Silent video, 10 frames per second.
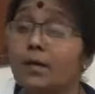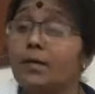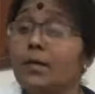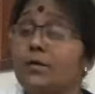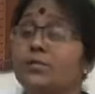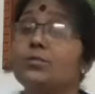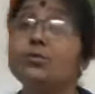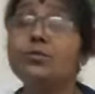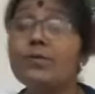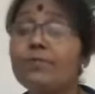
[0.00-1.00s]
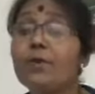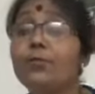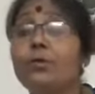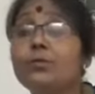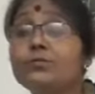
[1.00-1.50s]
Yeah, so today we are
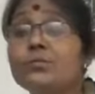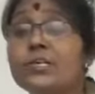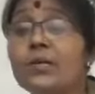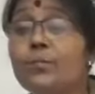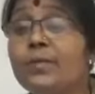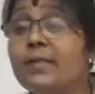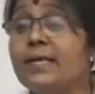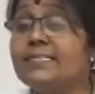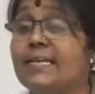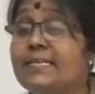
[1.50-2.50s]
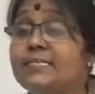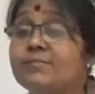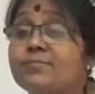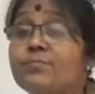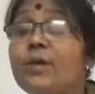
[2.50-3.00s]
going to deal with adjectives.